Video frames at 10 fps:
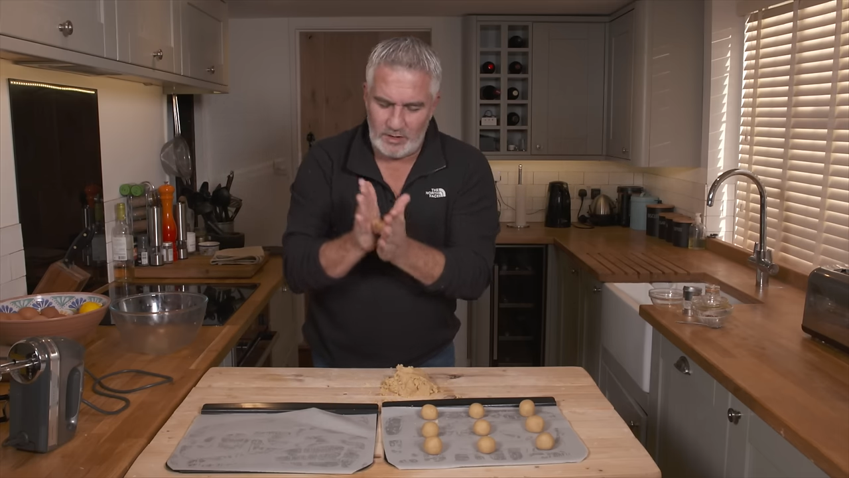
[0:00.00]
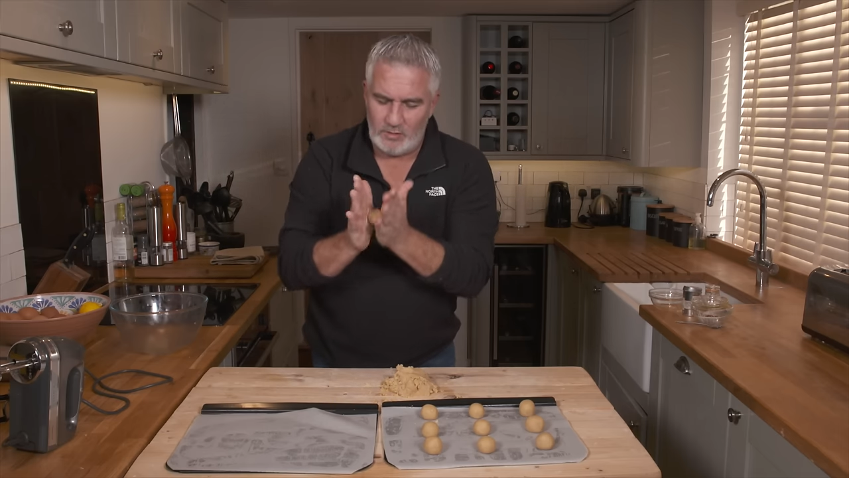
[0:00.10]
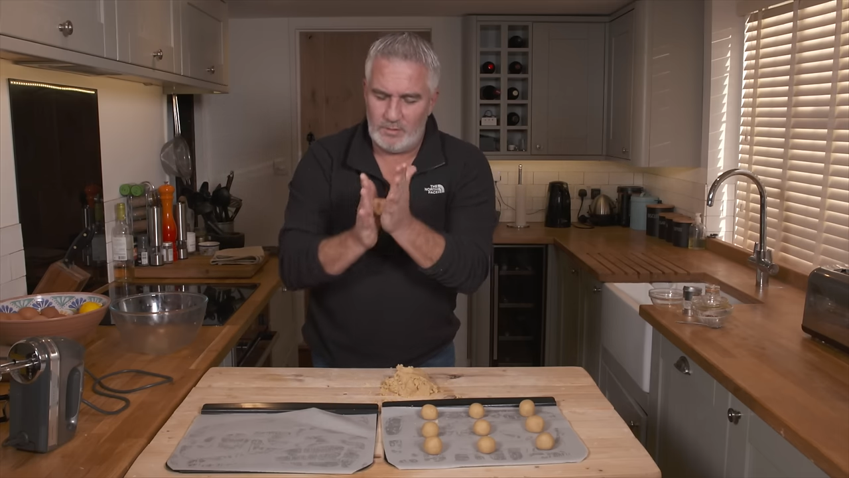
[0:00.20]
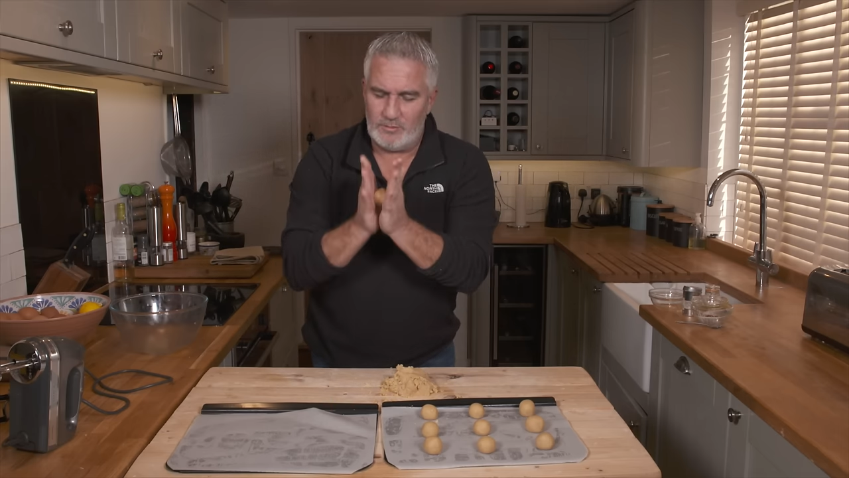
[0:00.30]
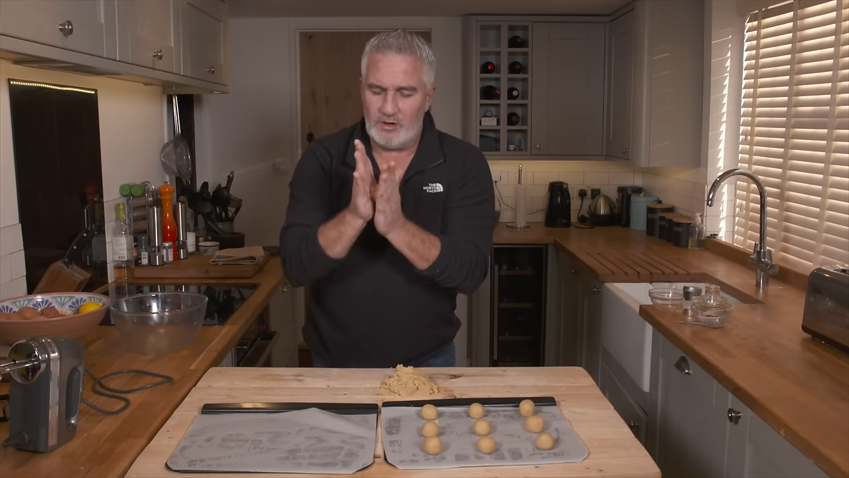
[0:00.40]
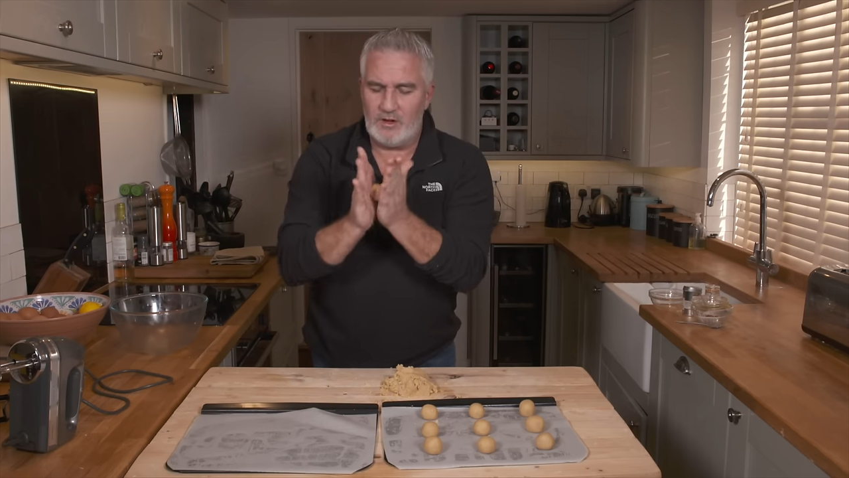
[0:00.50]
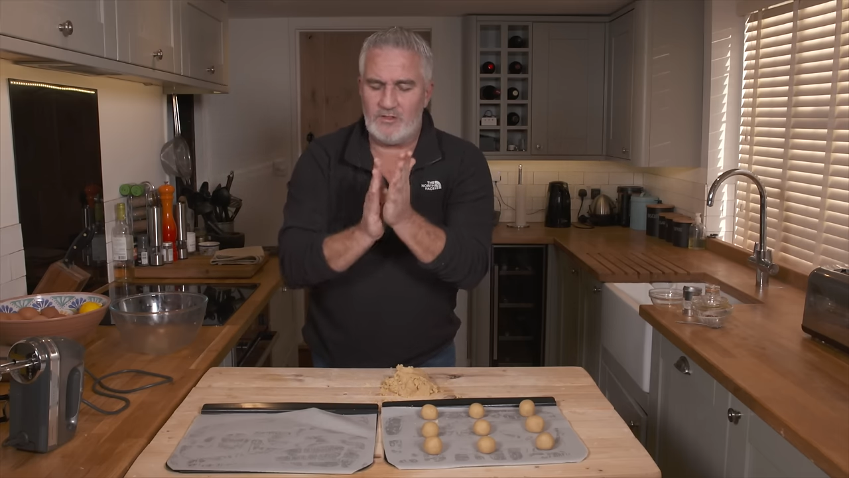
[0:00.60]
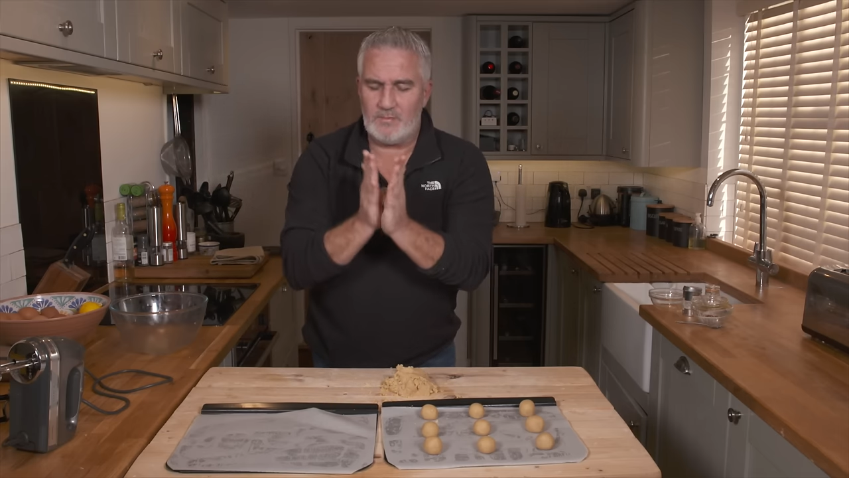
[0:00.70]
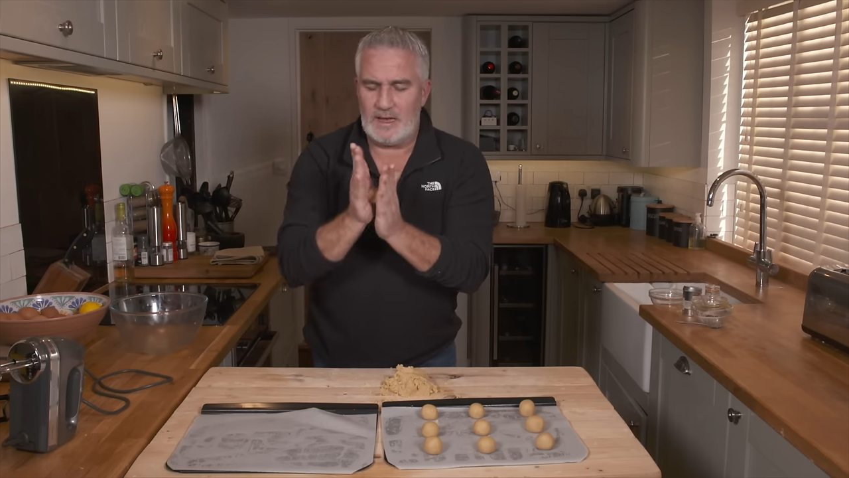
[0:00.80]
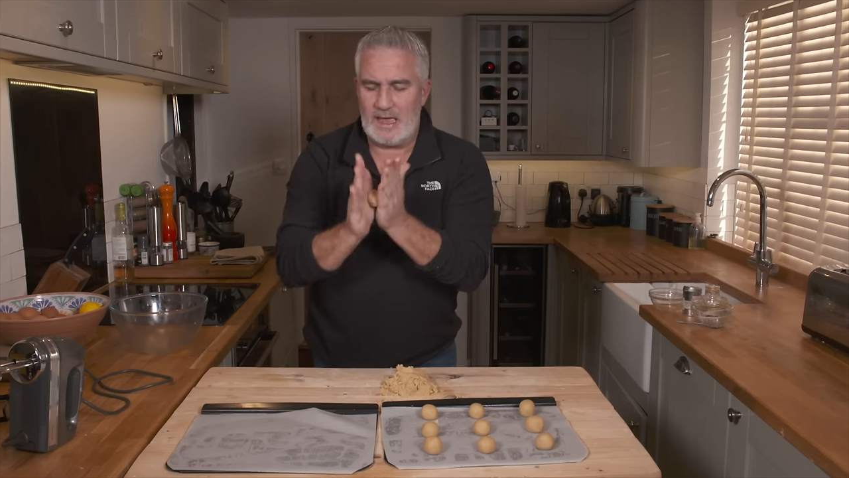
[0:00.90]
all I'm doing
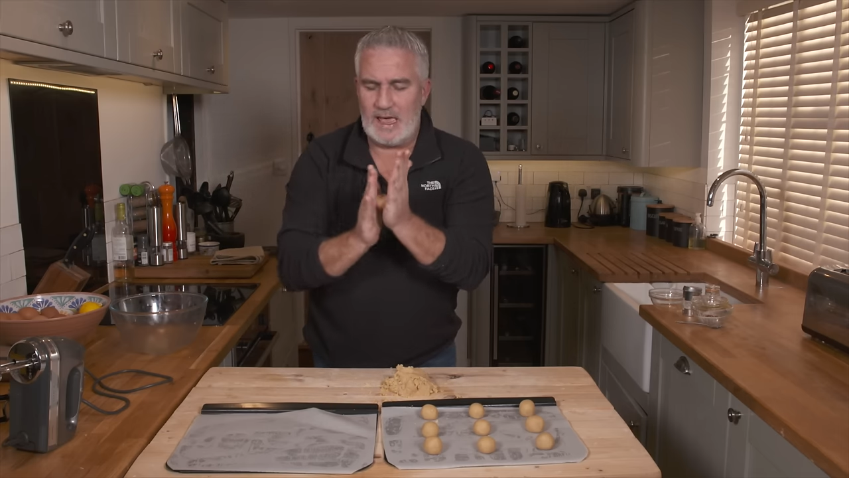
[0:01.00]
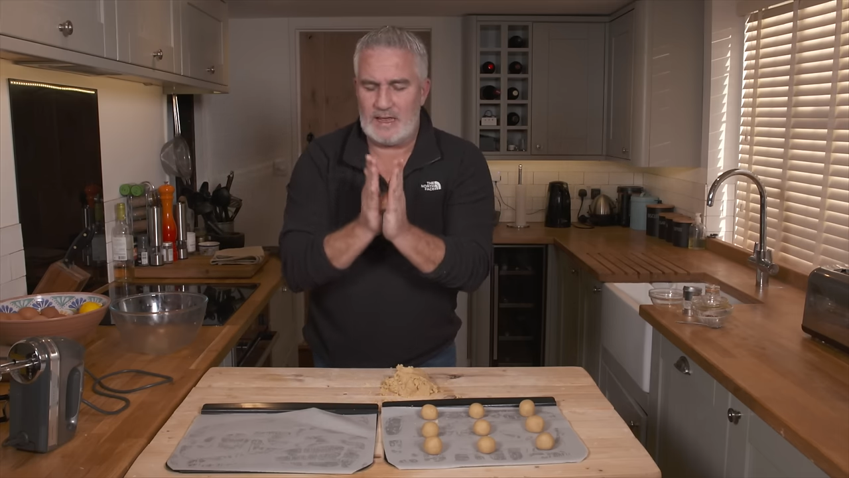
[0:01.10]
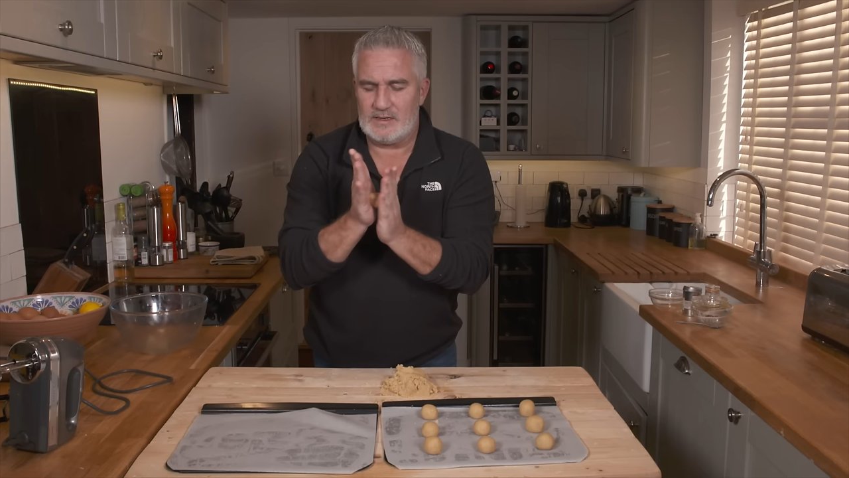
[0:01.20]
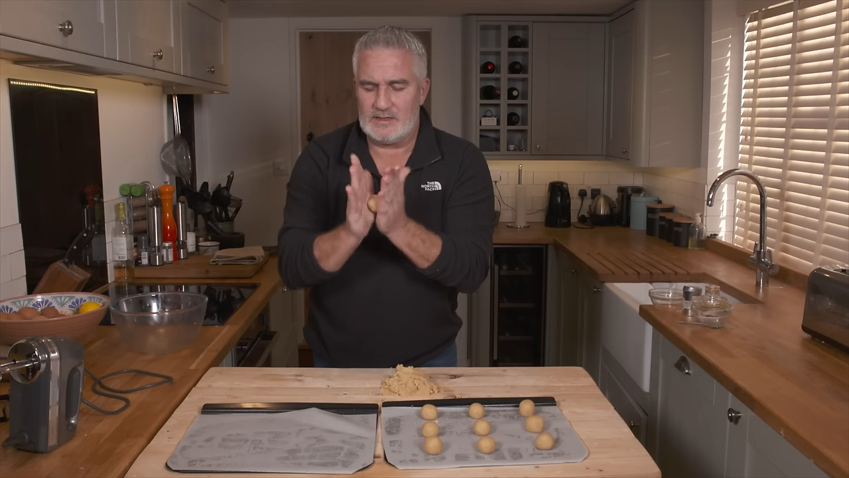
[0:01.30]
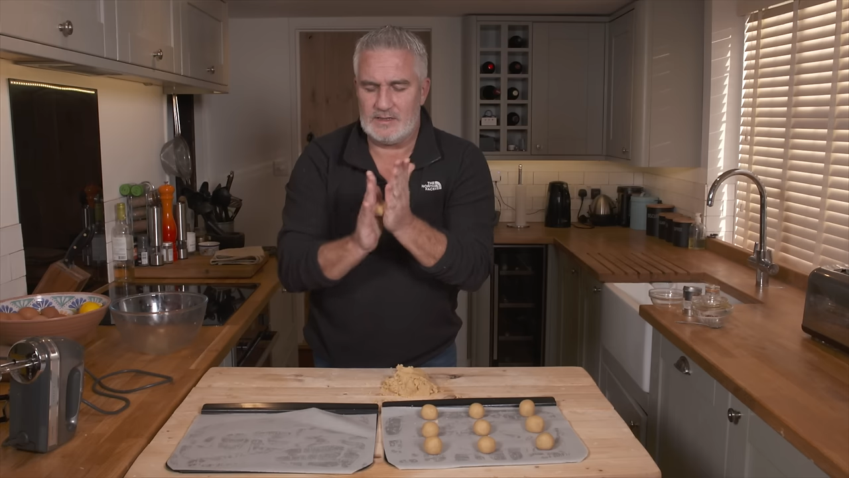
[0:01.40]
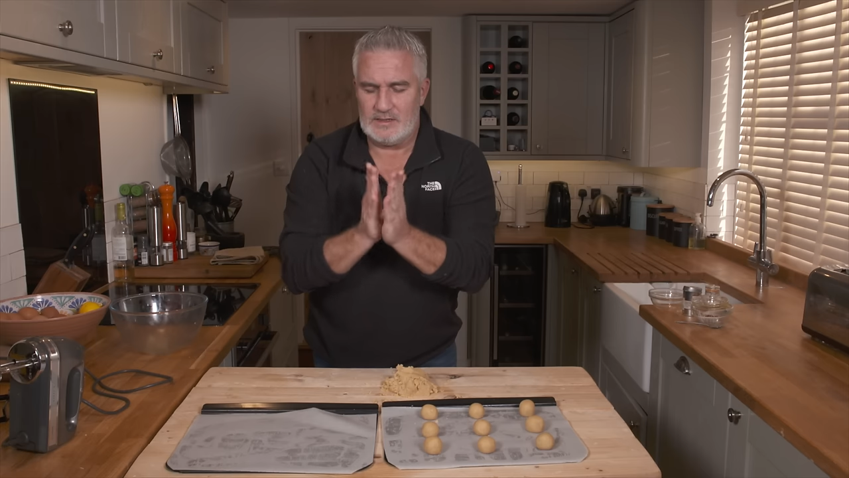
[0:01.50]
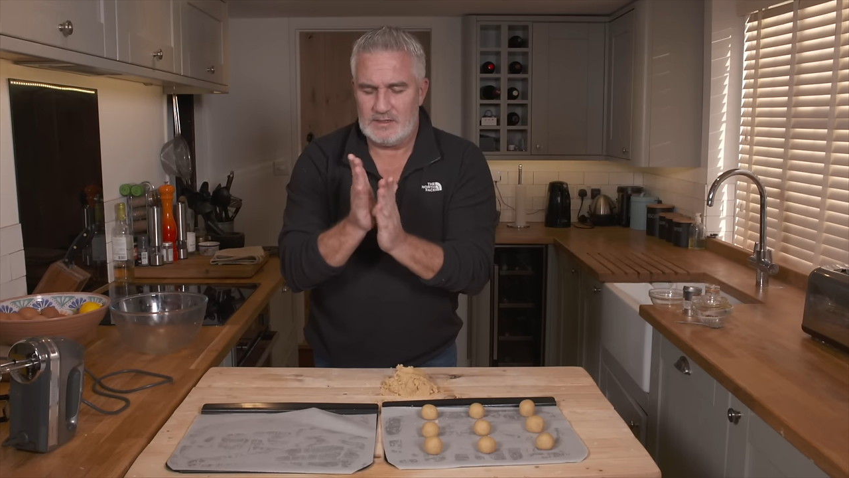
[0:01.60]
is my hand